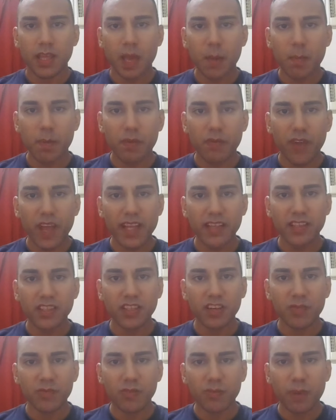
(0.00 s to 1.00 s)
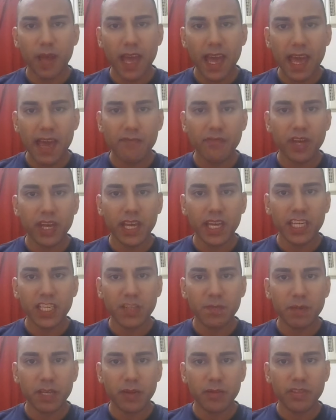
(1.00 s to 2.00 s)
It prevents them from ever
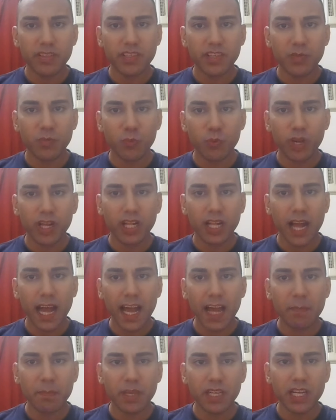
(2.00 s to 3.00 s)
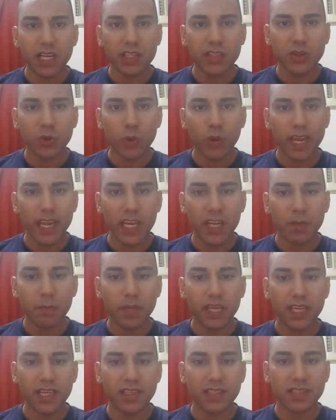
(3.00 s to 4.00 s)
experiencing real happiness or inner
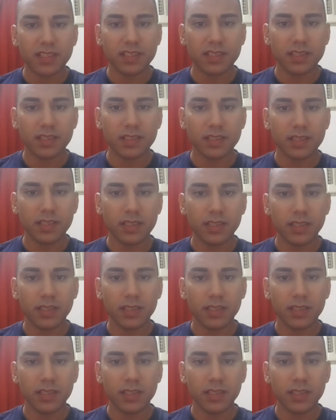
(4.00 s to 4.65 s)
peace.